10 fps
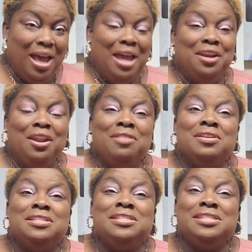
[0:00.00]

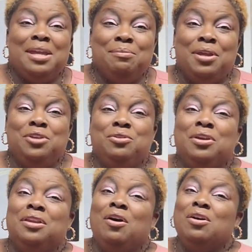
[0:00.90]
Another step that you
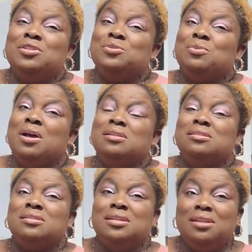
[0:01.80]
can also
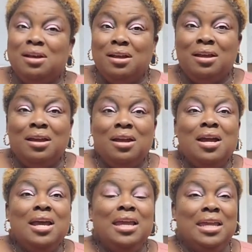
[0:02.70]
consider
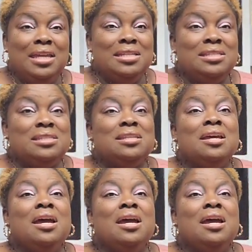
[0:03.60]
is